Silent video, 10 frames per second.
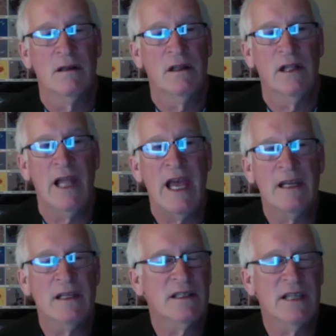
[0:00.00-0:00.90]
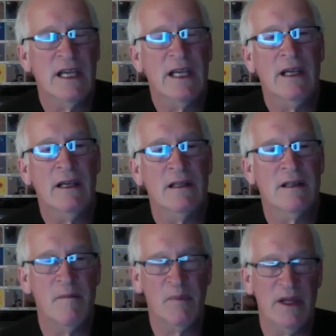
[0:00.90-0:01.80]
land is sinking. In
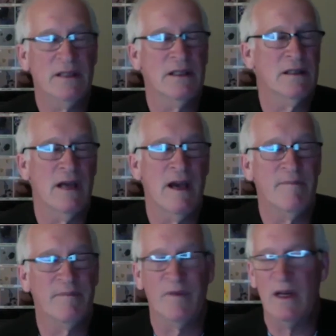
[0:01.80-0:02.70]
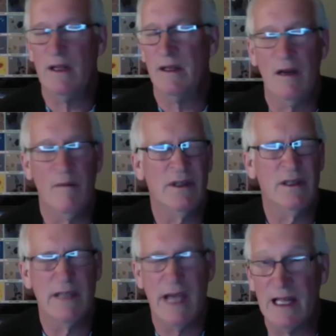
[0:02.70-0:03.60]
some places, I forget the numbers
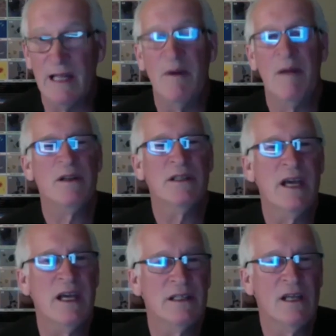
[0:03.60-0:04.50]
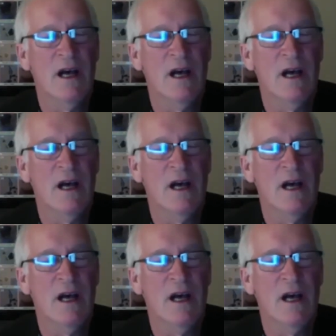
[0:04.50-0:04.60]
exactly, but I'm going to say as